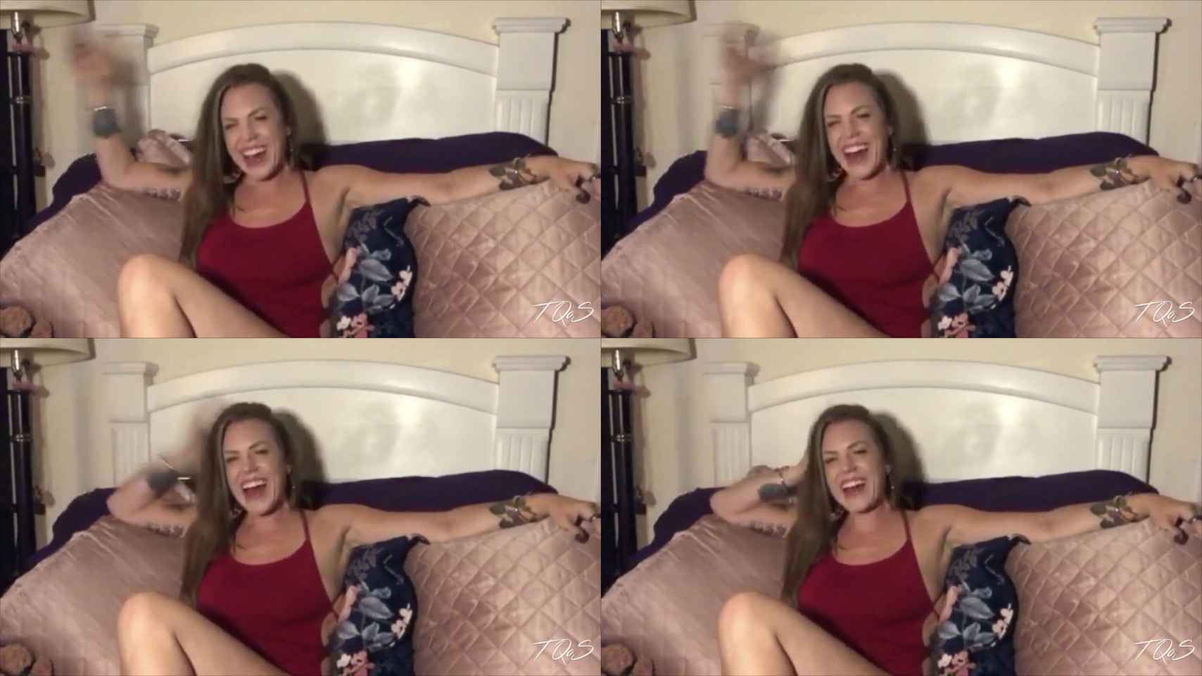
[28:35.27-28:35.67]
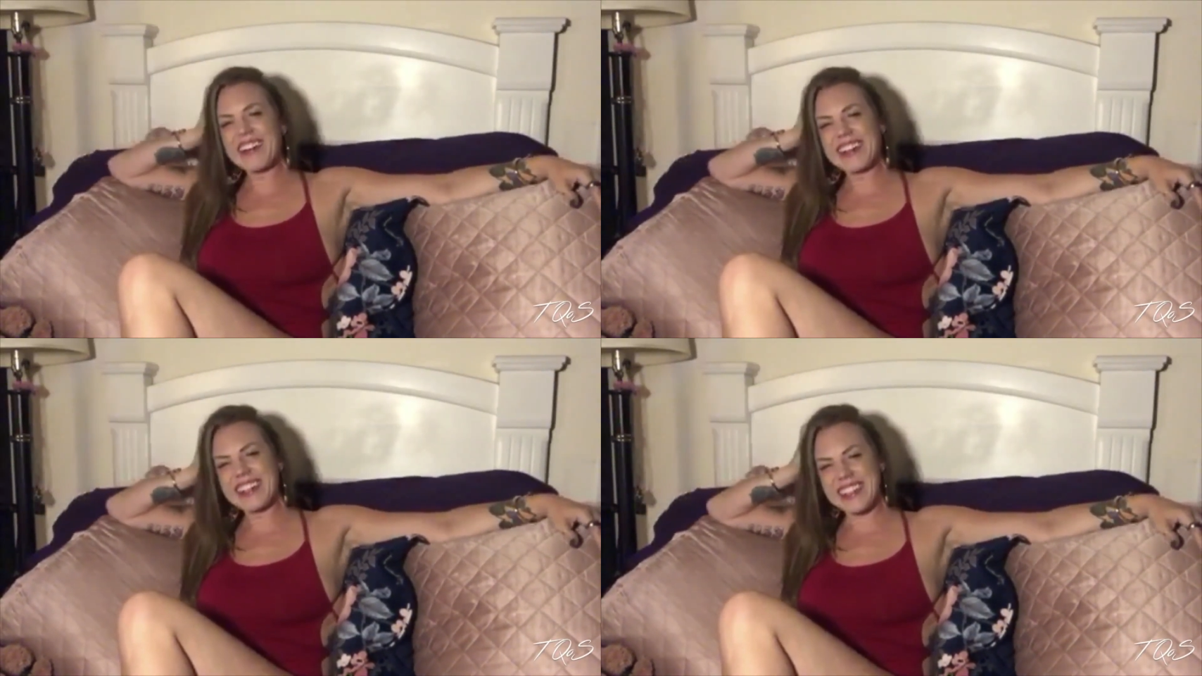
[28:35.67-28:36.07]
don't
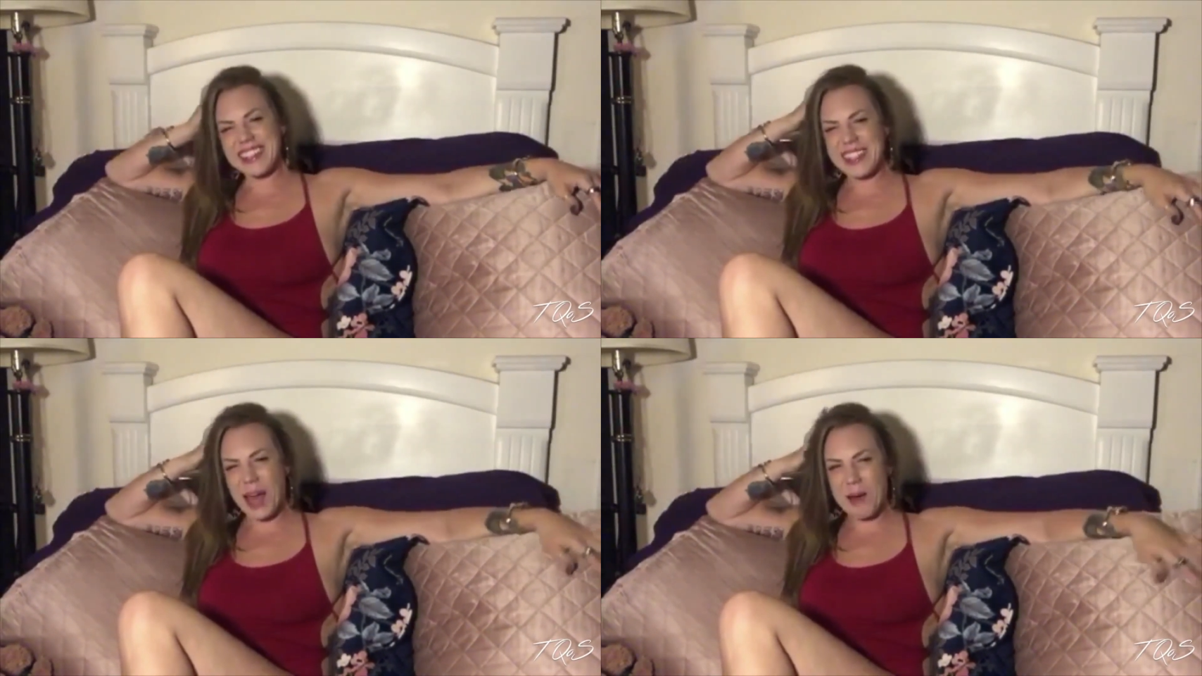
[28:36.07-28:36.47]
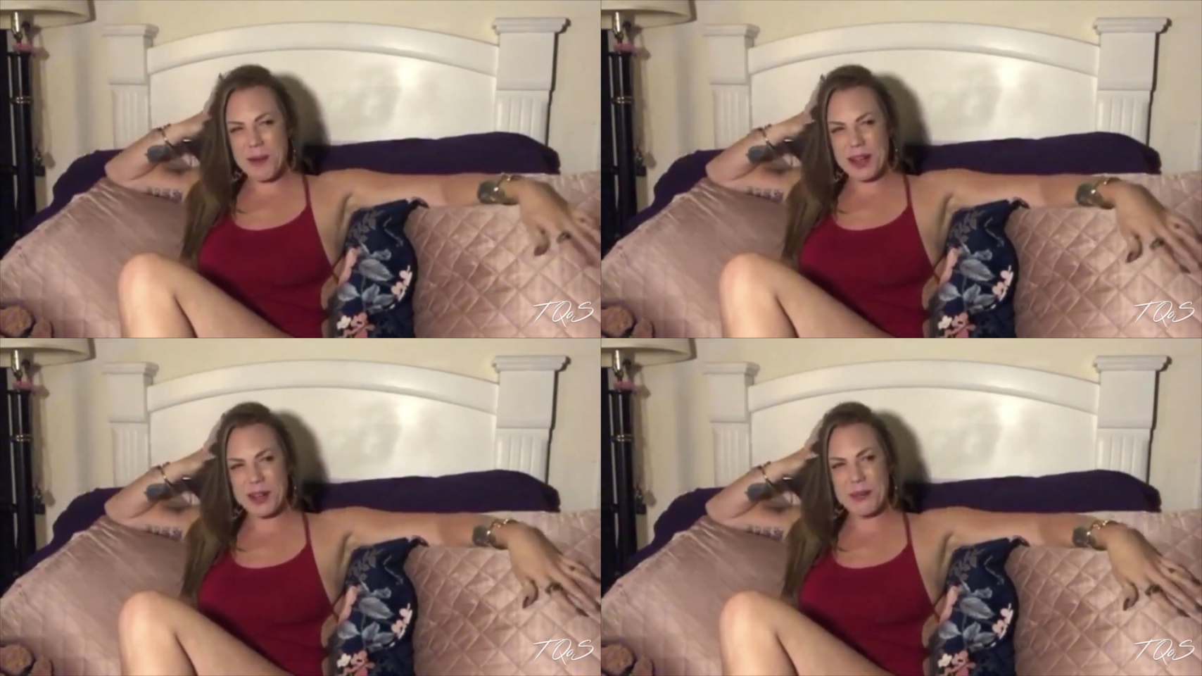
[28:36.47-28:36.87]
want to step
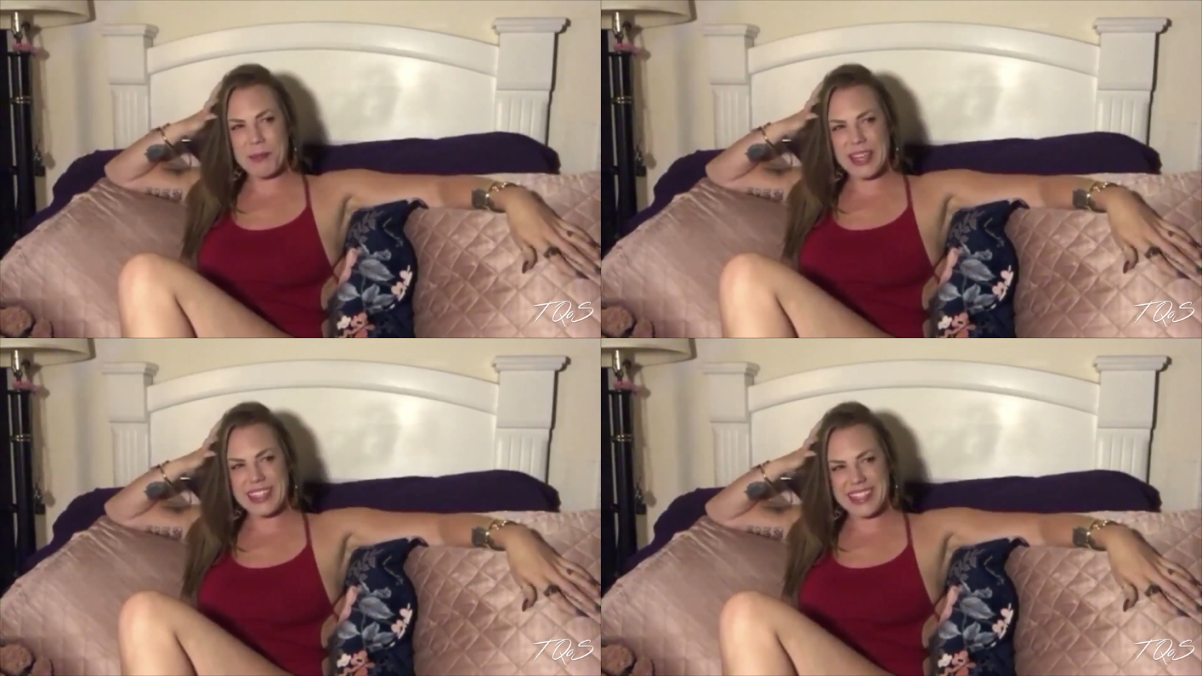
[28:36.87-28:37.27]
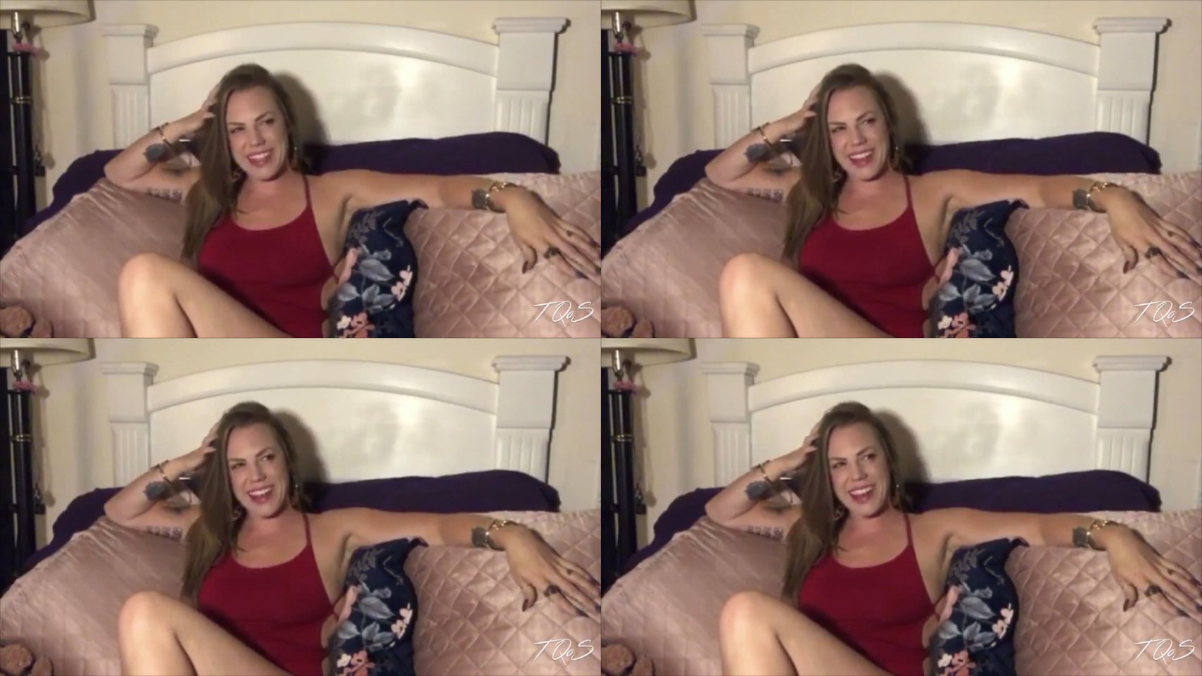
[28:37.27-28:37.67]
on your
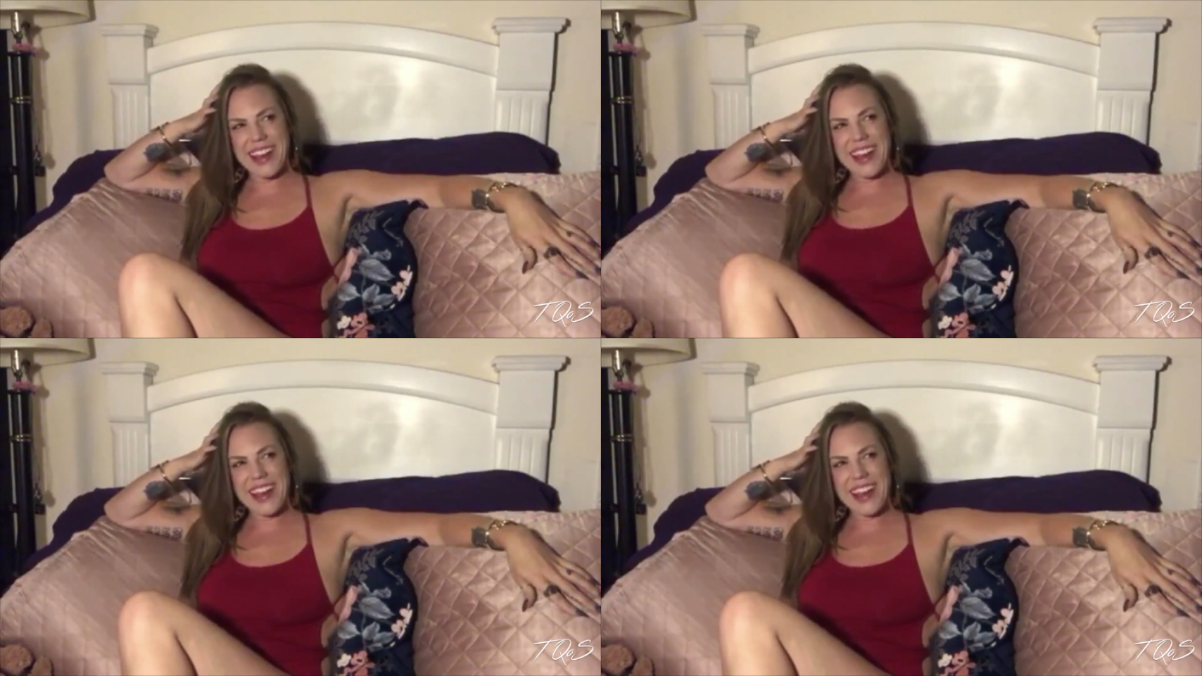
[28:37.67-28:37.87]
pizza.